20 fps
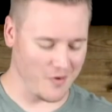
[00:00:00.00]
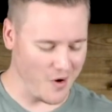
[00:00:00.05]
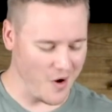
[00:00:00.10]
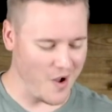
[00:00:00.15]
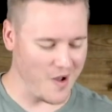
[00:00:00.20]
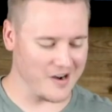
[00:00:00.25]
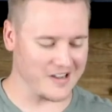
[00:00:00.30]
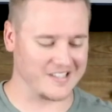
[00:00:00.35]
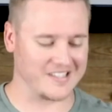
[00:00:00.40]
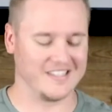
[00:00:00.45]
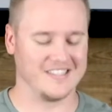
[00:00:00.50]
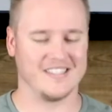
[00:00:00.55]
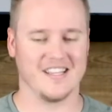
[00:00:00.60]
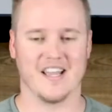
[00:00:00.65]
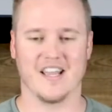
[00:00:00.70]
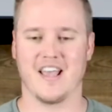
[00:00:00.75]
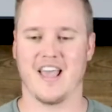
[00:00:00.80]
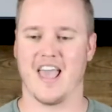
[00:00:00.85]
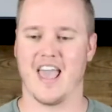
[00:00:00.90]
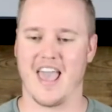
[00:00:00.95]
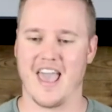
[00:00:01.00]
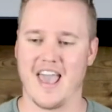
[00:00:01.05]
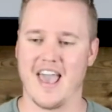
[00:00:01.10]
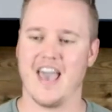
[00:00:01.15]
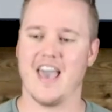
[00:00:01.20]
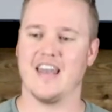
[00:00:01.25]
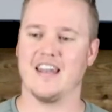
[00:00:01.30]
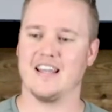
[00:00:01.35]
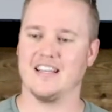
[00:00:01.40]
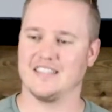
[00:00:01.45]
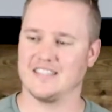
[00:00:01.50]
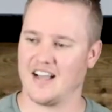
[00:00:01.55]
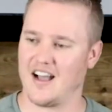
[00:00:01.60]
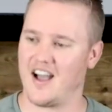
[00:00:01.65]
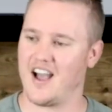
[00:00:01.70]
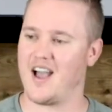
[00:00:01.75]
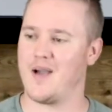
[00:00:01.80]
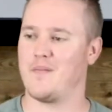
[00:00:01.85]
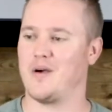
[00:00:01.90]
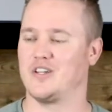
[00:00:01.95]
we're honest, can say,
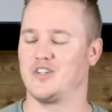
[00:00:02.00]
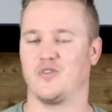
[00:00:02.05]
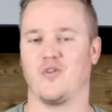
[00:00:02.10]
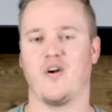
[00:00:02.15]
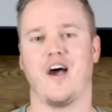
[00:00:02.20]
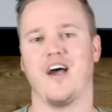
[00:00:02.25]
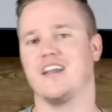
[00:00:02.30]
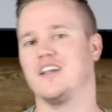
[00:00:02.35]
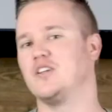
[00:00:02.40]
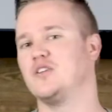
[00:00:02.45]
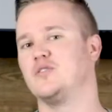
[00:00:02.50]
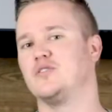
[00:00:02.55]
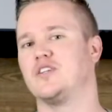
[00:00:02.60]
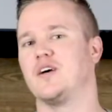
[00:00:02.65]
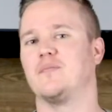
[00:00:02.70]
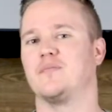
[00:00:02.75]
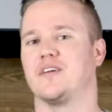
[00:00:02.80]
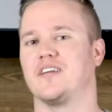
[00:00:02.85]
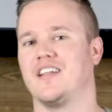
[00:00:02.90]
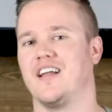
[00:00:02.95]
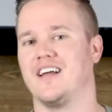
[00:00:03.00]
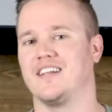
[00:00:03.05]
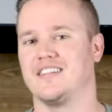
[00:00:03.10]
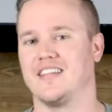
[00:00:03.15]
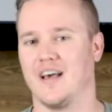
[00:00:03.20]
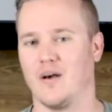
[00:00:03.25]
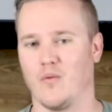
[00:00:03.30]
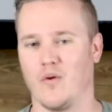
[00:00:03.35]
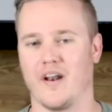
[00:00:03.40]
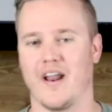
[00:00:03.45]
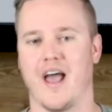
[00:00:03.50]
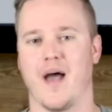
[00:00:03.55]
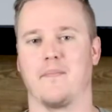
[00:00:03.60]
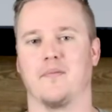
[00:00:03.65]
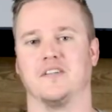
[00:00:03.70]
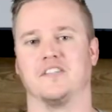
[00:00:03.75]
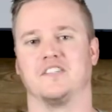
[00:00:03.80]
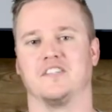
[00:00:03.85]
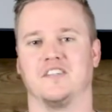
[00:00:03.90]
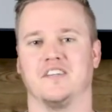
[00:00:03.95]
anytime I try to do something like that, what
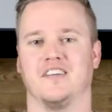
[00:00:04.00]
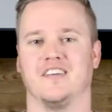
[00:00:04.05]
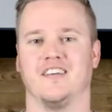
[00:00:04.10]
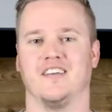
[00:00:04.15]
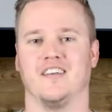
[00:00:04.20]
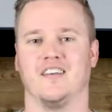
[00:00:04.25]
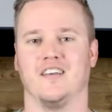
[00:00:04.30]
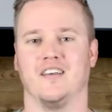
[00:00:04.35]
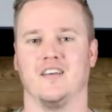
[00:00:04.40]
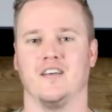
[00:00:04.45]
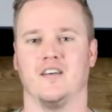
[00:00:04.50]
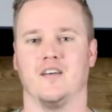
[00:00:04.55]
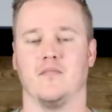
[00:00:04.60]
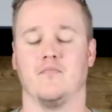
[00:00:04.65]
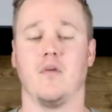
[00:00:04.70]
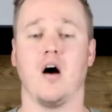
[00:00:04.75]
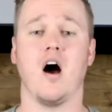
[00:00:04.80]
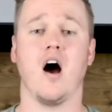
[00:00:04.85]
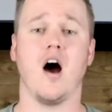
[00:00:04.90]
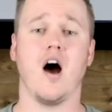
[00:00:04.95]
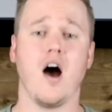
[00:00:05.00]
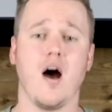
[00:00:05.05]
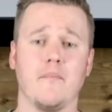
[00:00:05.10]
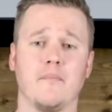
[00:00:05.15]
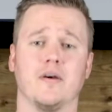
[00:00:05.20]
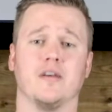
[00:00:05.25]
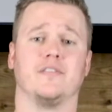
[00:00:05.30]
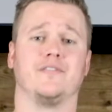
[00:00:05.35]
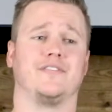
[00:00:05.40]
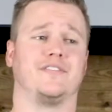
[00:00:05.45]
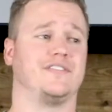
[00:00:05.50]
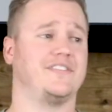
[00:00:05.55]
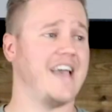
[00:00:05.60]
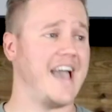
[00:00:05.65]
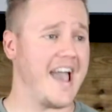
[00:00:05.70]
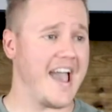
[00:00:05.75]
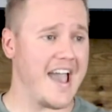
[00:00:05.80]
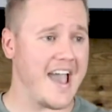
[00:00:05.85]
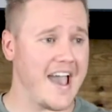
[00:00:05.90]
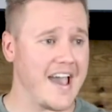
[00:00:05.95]
happens? Mom,
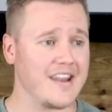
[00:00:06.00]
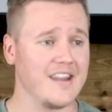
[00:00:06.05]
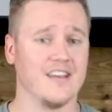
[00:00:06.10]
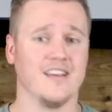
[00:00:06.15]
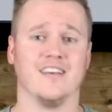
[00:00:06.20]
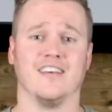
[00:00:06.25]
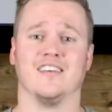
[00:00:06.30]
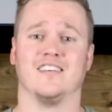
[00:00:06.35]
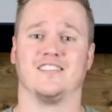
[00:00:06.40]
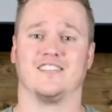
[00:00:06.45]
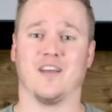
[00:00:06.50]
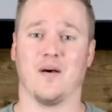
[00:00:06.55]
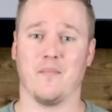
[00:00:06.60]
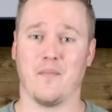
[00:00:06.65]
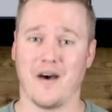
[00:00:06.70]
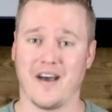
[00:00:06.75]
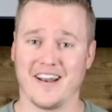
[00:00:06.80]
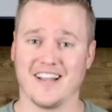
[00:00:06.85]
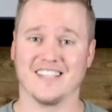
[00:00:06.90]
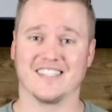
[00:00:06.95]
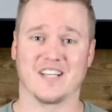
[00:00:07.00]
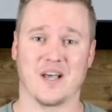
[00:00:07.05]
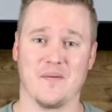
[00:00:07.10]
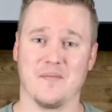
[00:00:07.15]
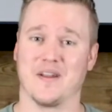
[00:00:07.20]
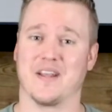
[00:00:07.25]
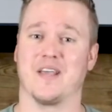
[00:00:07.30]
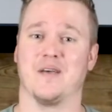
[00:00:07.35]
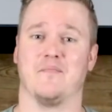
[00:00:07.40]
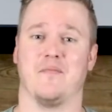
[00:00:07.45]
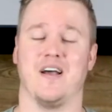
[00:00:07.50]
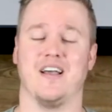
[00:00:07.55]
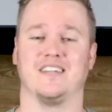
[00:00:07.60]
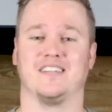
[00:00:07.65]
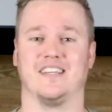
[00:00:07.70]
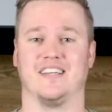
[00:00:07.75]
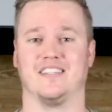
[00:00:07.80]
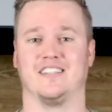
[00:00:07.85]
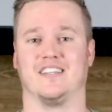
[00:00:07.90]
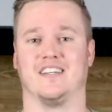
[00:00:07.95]
Dad, somebody's coming to get my
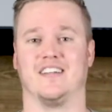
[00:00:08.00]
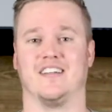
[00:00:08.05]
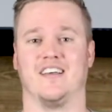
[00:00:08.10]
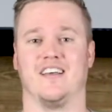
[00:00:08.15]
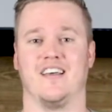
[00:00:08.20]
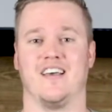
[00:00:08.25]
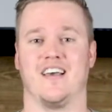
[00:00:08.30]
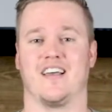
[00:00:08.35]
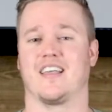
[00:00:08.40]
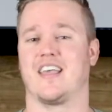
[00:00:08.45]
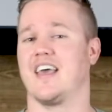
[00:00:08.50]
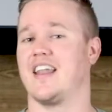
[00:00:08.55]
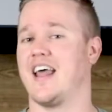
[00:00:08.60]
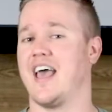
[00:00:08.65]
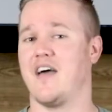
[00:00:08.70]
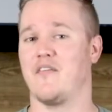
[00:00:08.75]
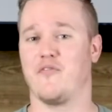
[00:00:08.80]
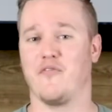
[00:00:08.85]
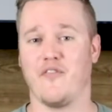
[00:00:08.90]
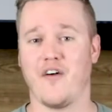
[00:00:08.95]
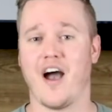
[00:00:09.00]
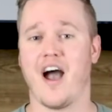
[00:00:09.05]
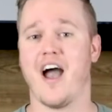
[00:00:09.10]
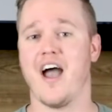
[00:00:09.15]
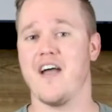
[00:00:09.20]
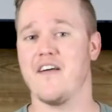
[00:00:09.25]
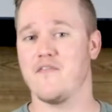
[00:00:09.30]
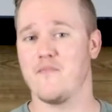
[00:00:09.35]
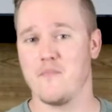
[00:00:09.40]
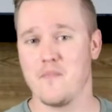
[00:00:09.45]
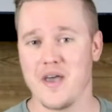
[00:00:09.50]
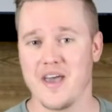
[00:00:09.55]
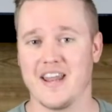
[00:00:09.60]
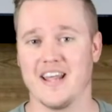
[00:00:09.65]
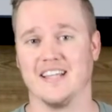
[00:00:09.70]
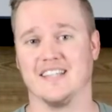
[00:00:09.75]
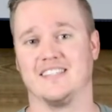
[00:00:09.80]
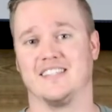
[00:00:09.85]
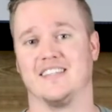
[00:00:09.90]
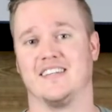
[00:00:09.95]
attention. Can't have 5
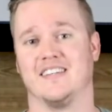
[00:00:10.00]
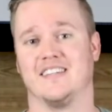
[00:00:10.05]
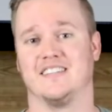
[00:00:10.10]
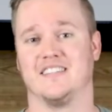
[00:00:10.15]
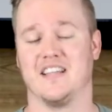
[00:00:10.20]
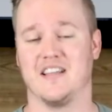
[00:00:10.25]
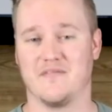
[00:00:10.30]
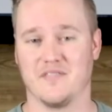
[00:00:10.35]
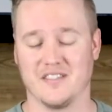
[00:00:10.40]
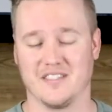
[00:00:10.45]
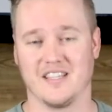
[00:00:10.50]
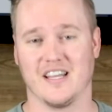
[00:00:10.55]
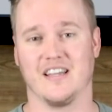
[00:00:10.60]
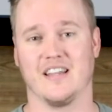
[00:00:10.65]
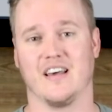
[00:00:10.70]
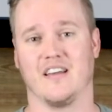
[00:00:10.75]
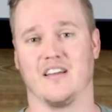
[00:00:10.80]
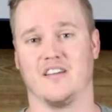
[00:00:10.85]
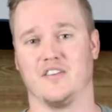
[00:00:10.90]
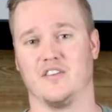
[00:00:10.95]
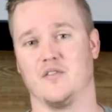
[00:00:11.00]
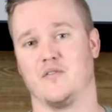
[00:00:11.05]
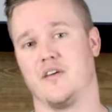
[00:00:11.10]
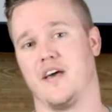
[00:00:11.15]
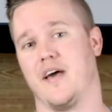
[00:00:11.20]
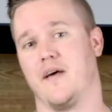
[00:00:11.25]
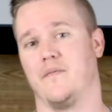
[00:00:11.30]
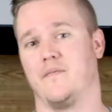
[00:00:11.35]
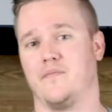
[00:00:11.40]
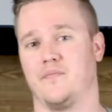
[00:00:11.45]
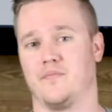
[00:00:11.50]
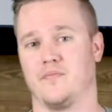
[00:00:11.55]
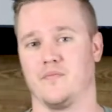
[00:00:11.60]
minutes to even sit down and do that.